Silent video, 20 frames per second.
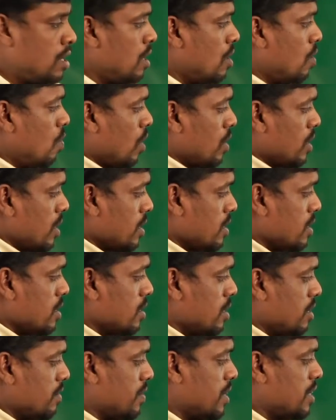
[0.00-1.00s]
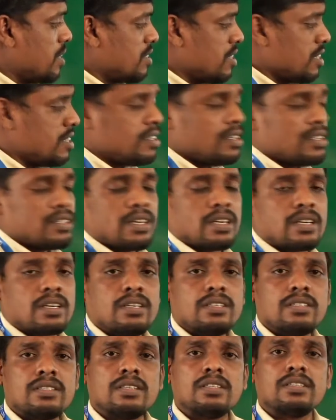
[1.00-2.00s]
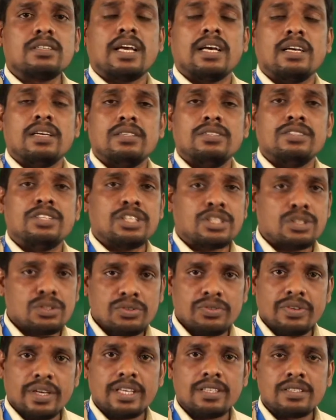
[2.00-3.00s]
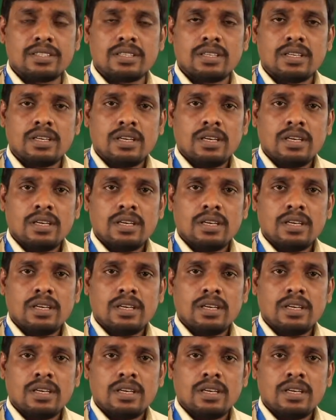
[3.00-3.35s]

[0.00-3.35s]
What are the different changes occurs in G2 phase?